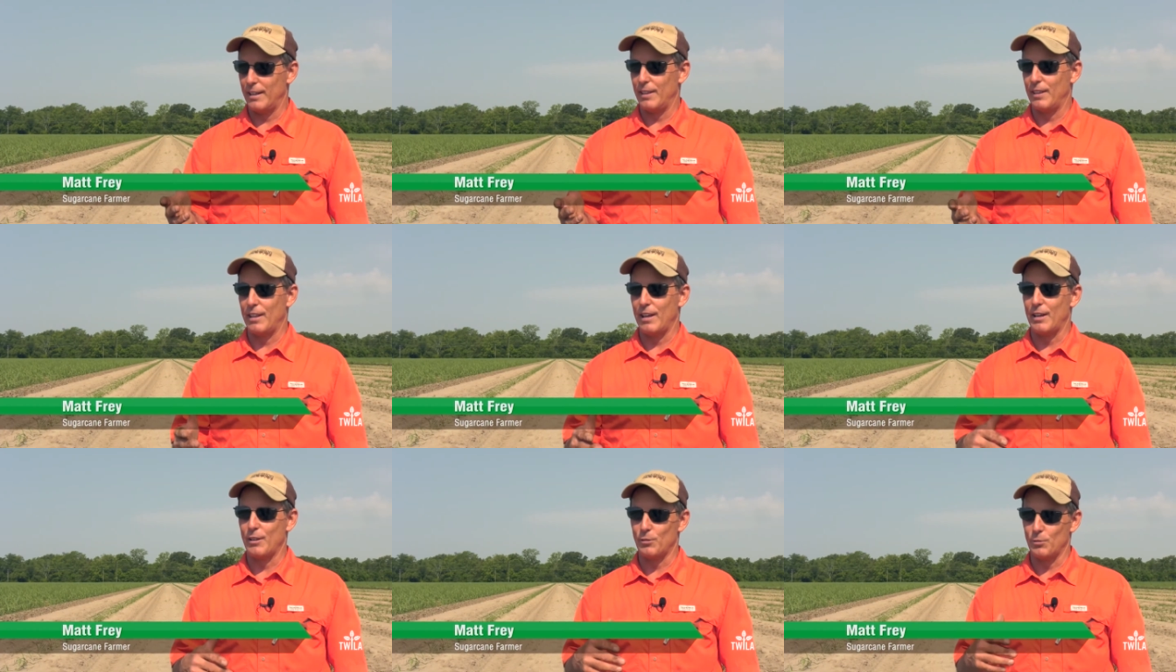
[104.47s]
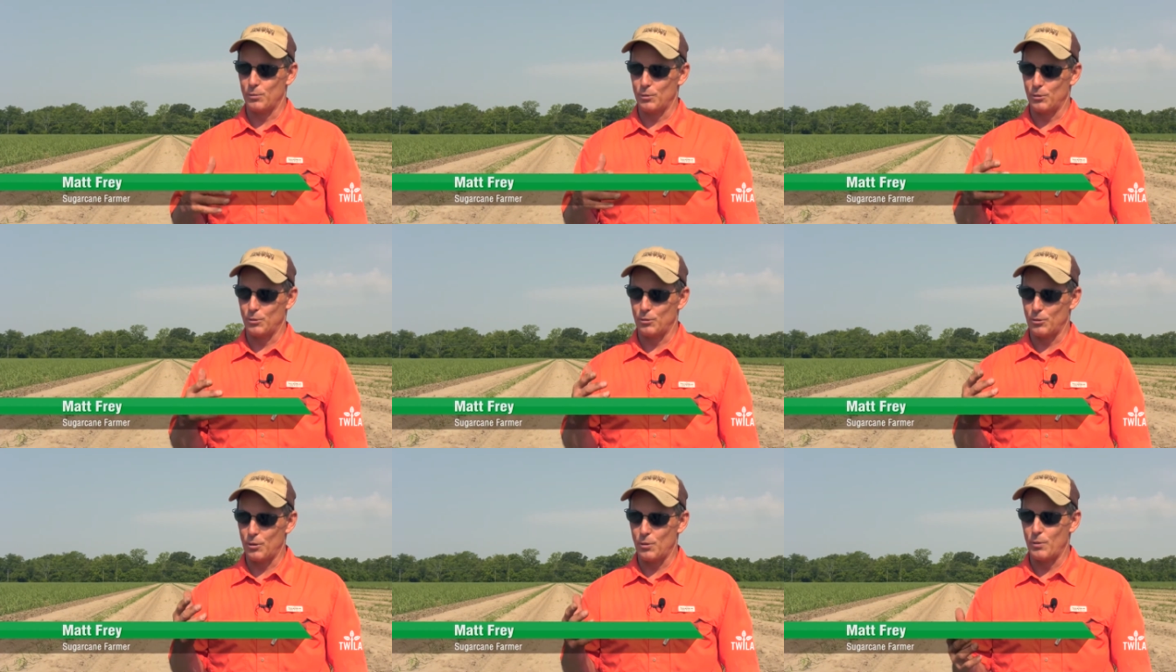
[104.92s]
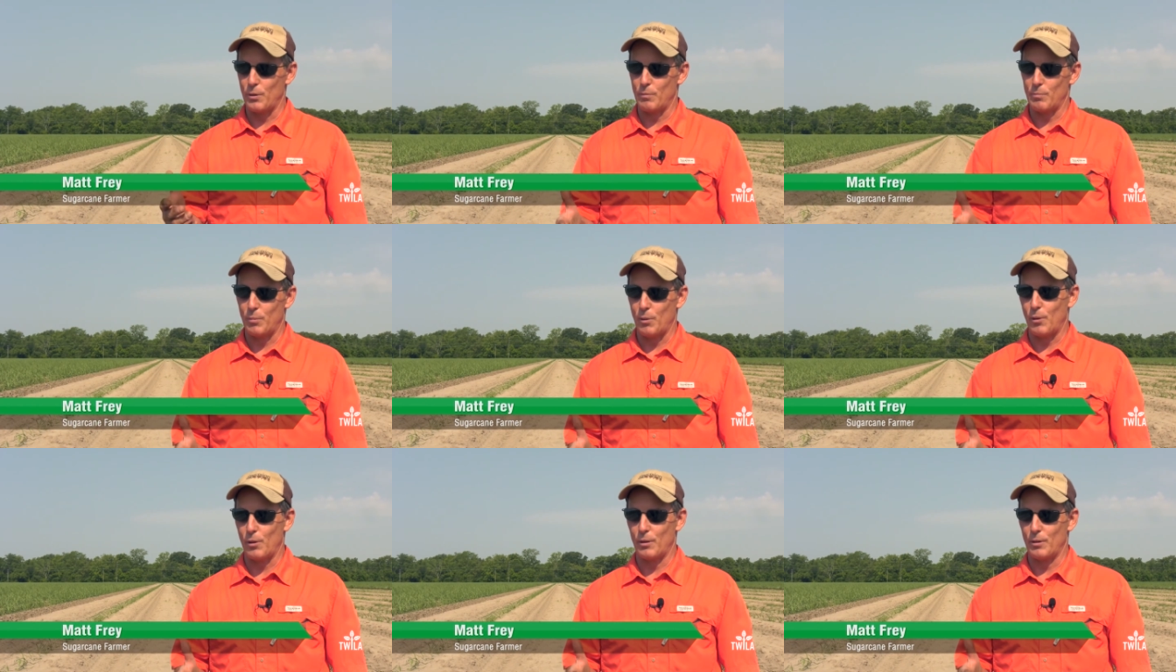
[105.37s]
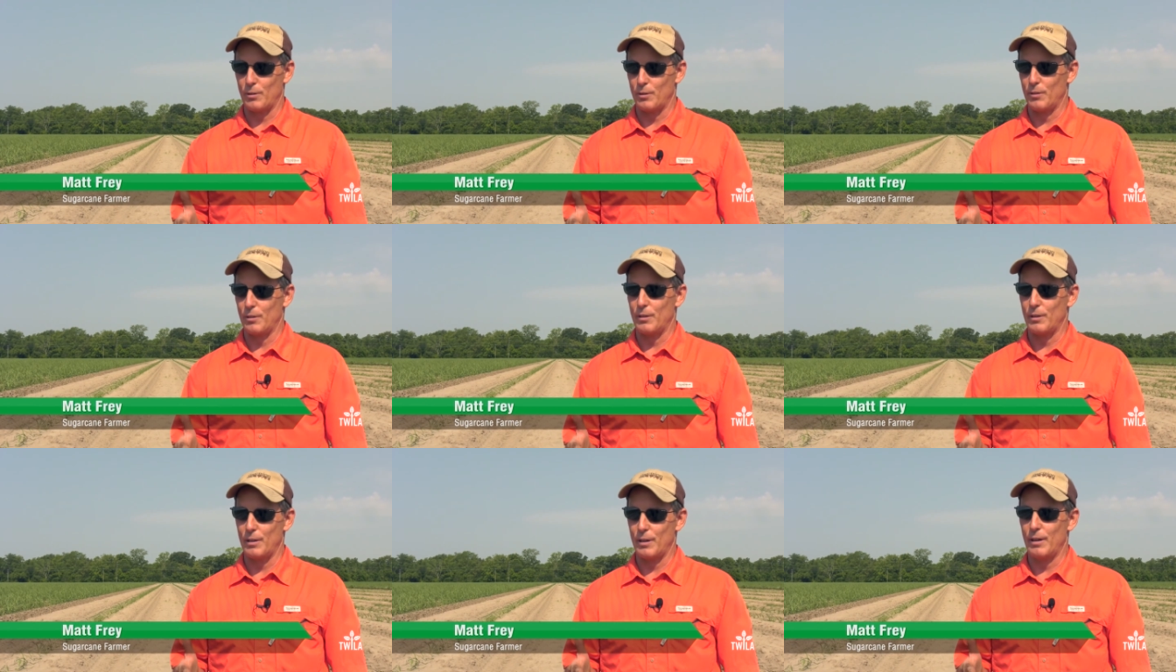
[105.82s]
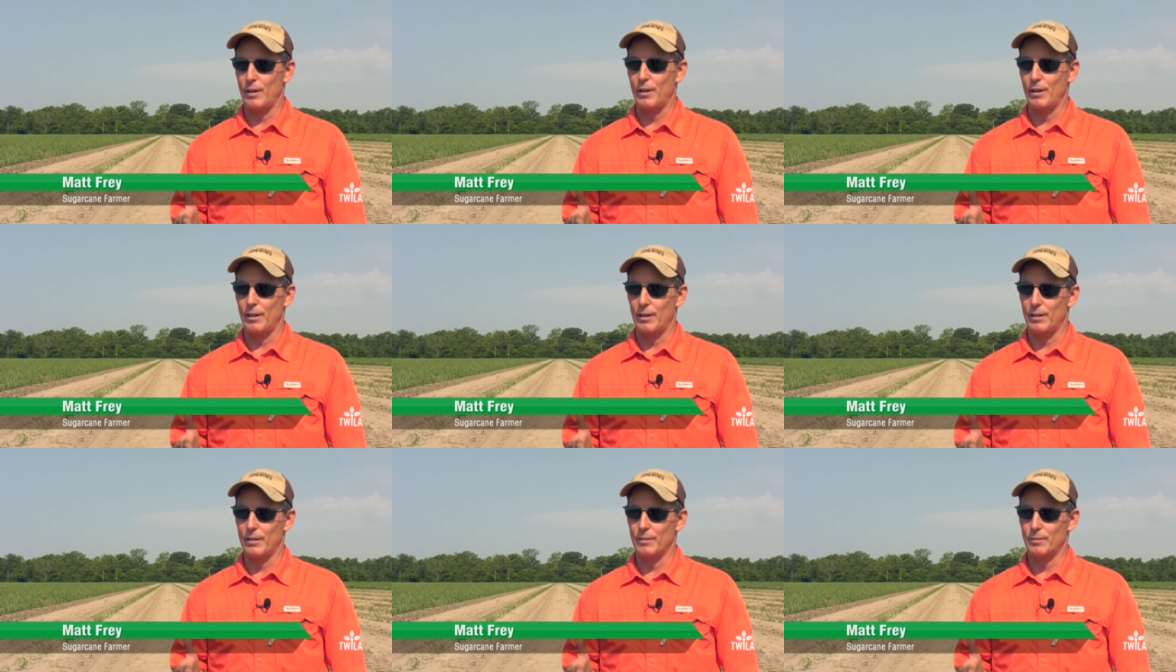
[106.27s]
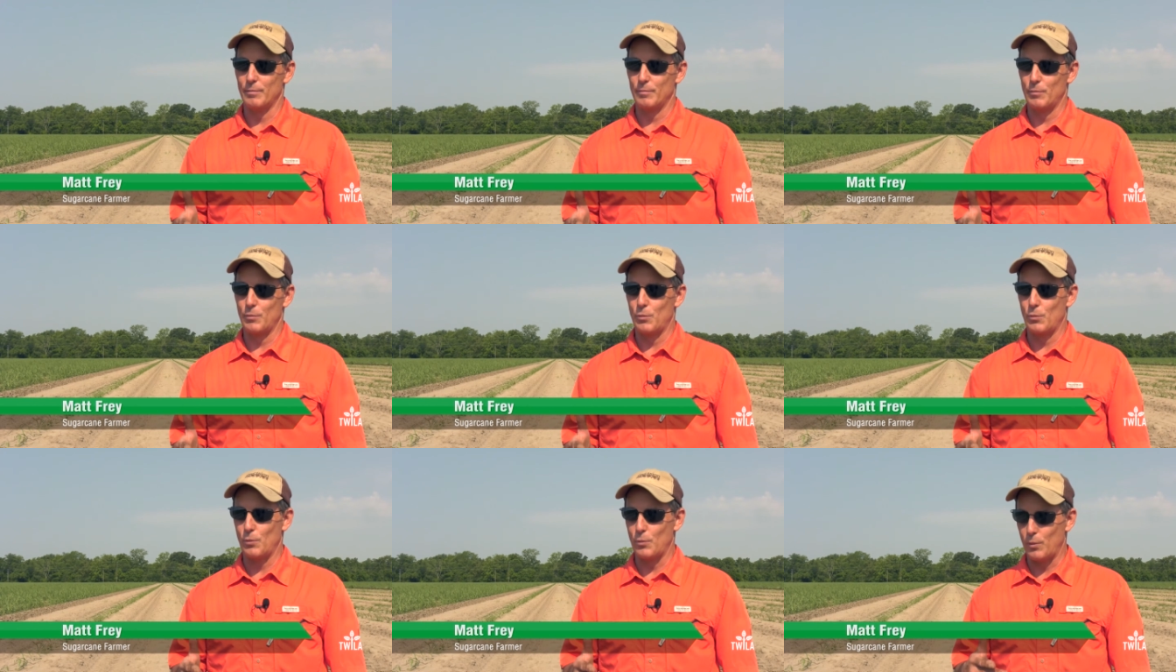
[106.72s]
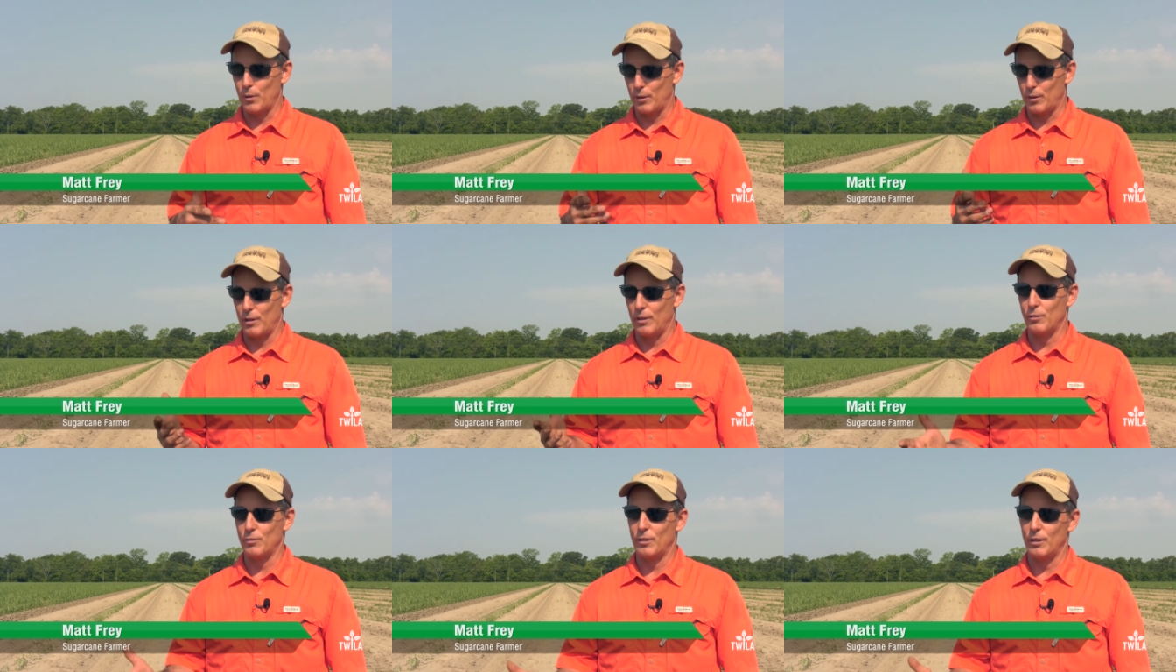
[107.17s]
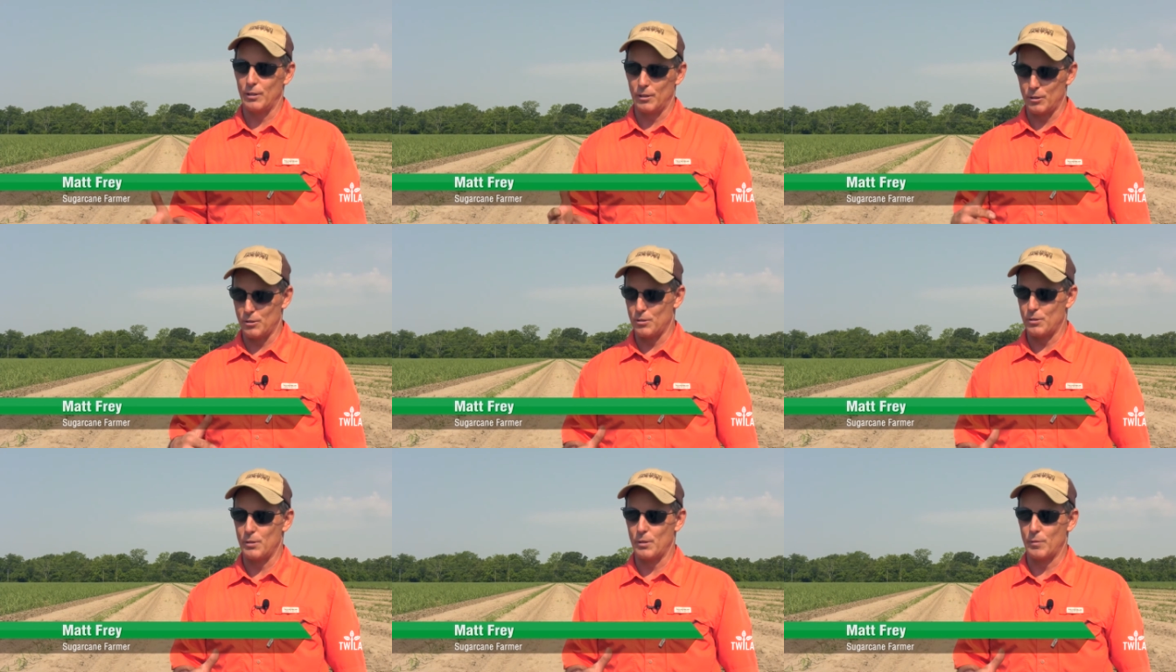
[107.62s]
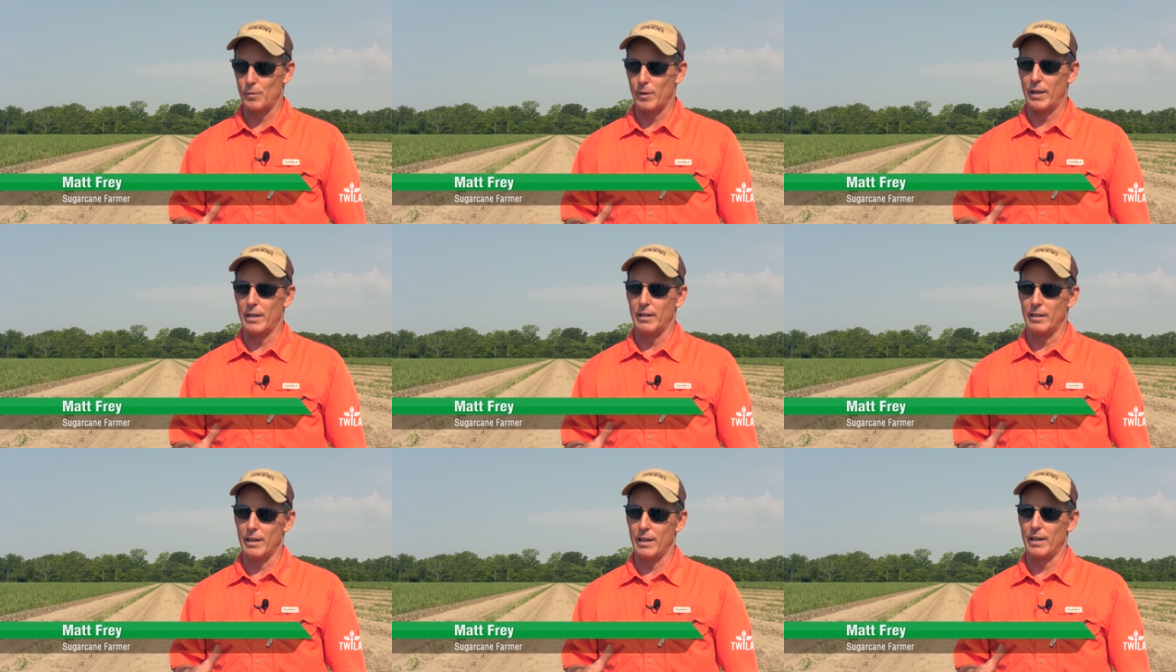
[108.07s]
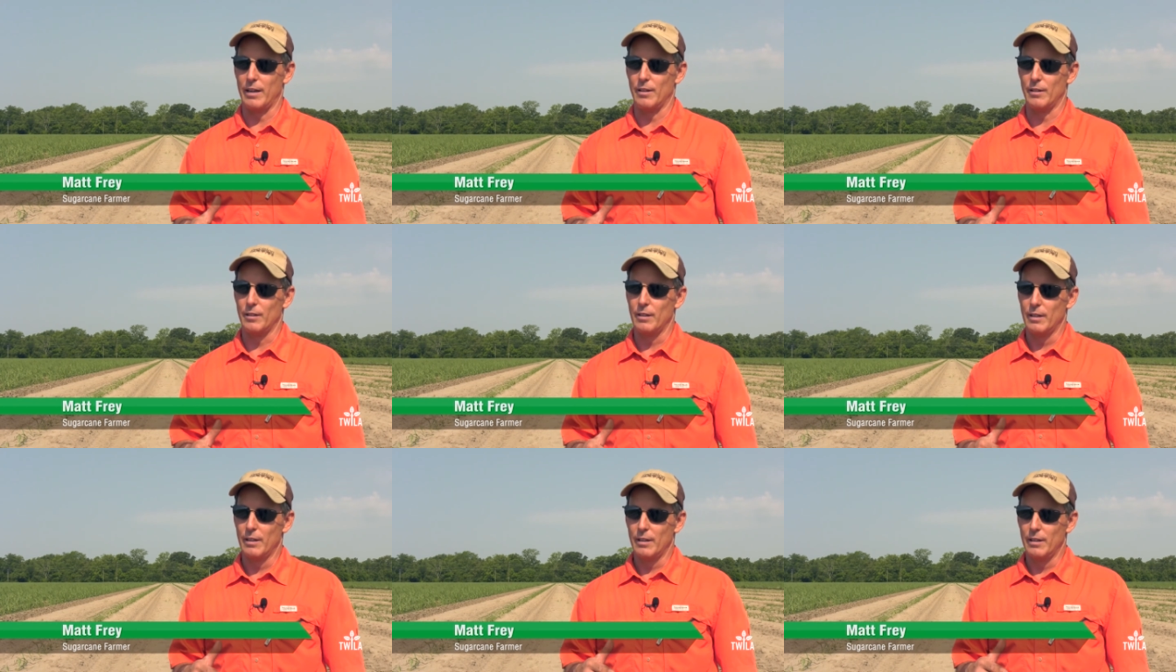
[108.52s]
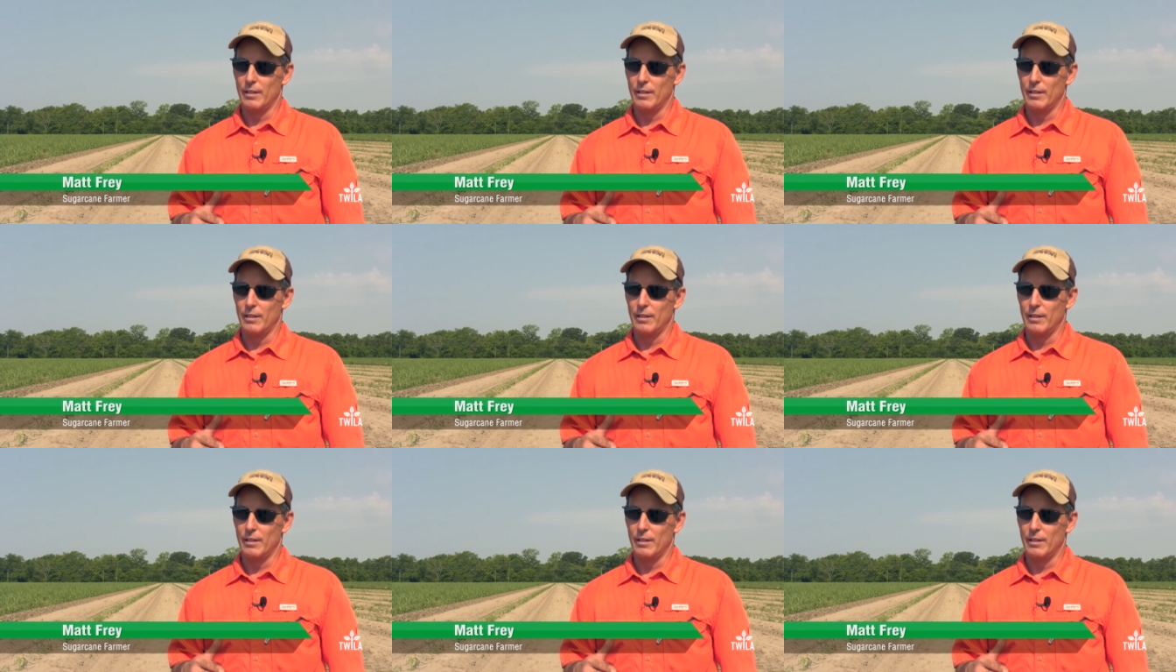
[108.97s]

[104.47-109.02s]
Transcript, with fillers: and that's what's so important uh, with this industry right now.